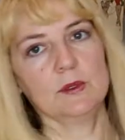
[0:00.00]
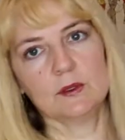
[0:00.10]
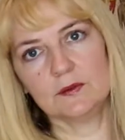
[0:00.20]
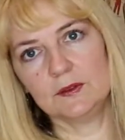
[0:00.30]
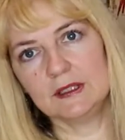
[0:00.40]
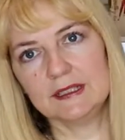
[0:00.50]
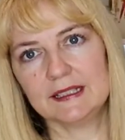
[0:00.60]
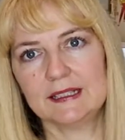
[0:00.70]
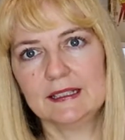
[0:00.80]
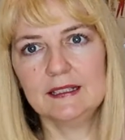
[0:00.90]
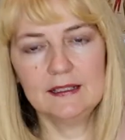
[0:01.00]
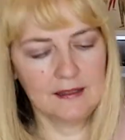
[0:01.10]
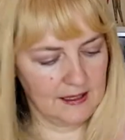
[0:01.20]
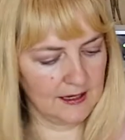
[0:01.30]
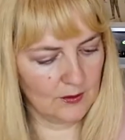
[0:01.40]
a beautiful linen
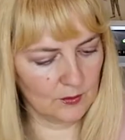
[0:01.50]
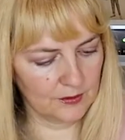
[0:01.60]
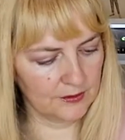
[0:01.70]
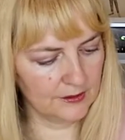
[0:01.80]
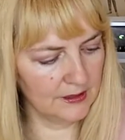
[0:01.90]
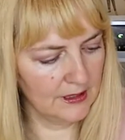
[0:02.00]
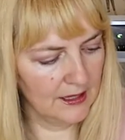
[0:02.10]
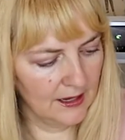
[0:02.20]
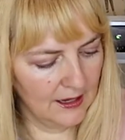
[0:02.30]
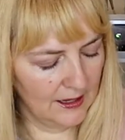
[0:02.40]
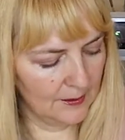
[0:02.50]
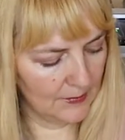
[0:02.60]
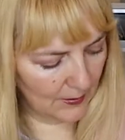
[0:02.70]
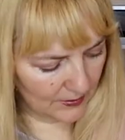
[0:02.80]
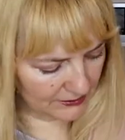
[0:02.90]
that I ordered. Um,
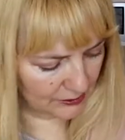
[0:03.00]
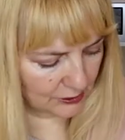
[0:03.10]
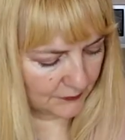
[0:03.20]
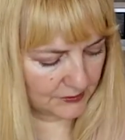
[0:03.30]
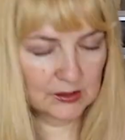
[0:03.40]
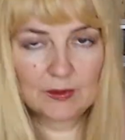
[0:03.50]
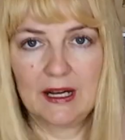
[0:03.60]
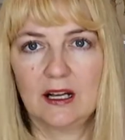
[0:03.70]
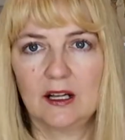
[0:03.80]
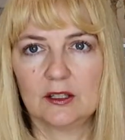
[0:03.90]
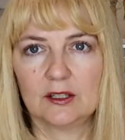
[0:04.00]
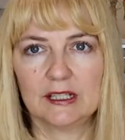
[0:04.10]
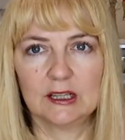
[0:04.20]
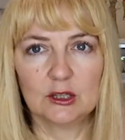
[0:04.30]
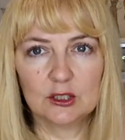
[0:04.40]
I wasn't sure if it was the right color.
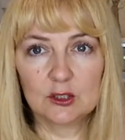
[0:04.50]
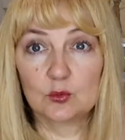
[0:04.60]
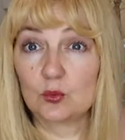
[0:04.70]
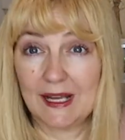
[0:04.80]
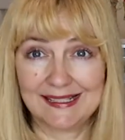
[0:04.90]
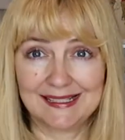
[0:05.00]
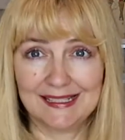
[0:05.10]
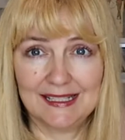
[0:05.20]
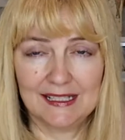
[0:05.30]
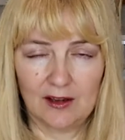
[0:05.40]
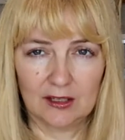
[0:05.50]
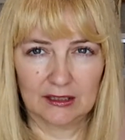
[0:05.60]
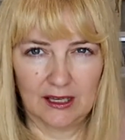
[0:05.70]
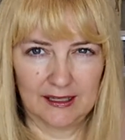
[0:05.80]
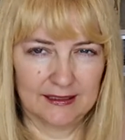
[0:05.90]
It looked rusty
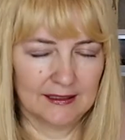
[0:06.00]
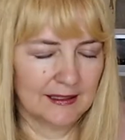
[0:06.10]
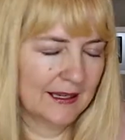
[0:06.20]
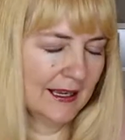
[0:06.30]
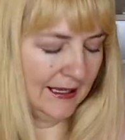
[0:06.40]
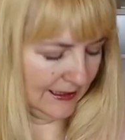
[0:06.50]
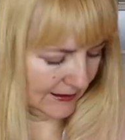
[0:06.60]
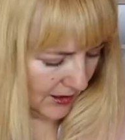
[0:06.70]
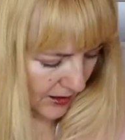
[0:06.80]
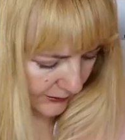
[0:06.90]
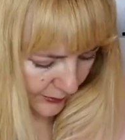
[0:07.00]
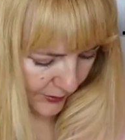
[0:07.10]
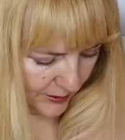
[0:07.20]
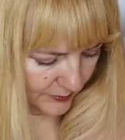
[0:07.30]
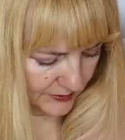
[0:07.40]
online. It called it
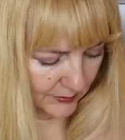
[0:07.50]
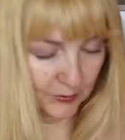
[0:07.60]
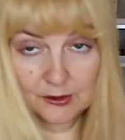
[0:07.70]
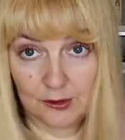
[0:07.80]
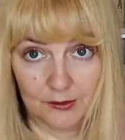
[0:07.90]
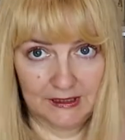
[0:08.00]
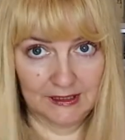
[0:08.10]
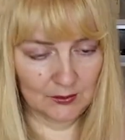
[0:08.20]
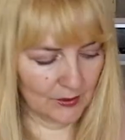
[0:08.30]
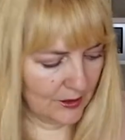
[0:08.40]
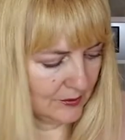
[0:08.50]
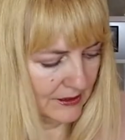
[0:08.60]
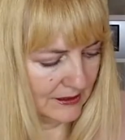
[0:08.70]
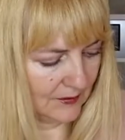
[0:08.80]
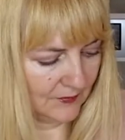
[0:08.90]
rose. It truly is
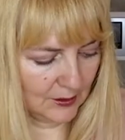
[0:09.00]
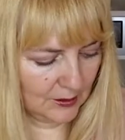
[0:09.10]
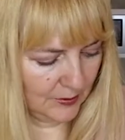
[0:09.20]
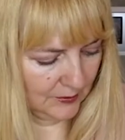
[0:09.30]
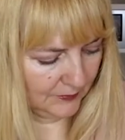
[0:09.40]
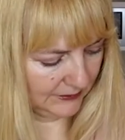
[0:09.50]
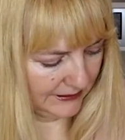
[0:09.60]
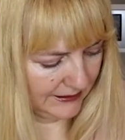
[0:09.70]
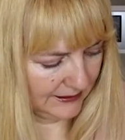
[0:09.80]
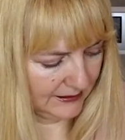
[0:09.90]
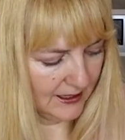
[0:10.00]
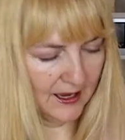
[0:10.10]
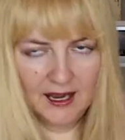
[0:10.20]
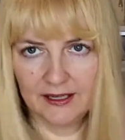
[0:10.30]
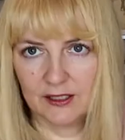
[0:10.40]
rose. It's a very beautiful linen.
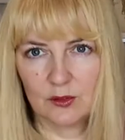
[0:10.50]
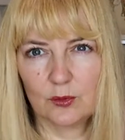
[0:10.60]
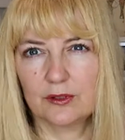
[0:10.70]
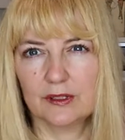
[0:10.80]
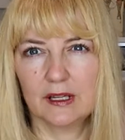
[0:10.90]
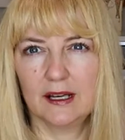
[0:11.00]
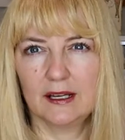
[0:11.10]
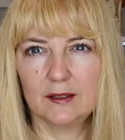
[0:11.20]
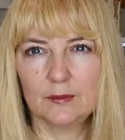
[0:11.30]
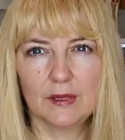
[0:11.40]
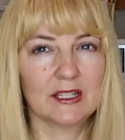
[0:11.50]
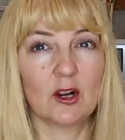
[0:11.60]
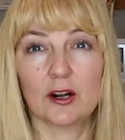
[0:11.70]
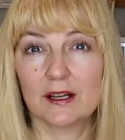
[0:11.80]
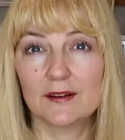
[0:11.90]
I just ordered um, a
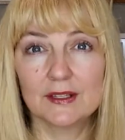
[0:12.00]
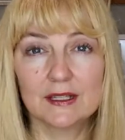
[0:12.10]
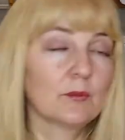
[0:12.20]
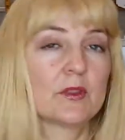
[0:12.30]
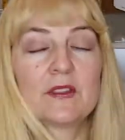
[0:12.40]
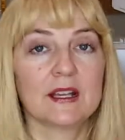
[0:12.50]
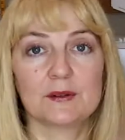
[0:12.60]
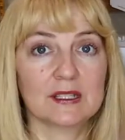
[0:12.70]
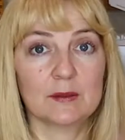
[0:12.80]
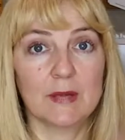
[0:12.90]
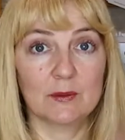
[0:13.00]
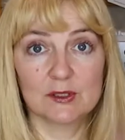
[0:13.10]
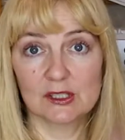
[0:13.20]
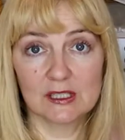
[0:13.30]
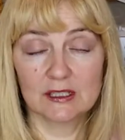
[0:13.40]
yard of it. The thing I was going to make
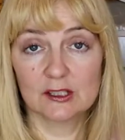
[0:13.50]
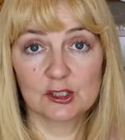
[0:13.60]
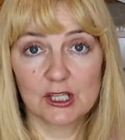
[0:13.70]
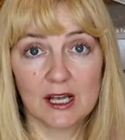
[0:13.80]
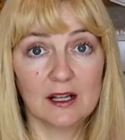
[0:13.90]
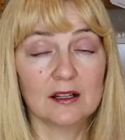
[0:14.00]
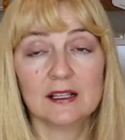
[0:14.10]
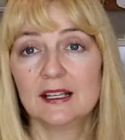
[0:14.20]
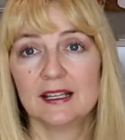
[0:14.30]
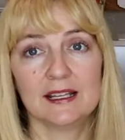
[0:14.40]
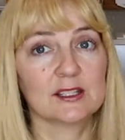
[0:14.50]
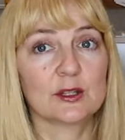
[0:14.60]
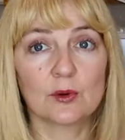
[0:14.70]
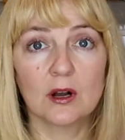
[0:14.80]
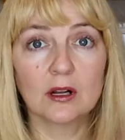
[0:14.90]
was just a little shell. It's
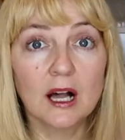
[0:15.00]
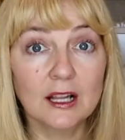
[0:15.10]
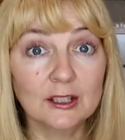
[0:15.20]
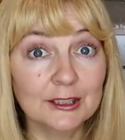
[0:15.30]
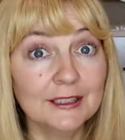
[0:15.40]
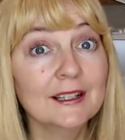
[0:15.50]
the wrong color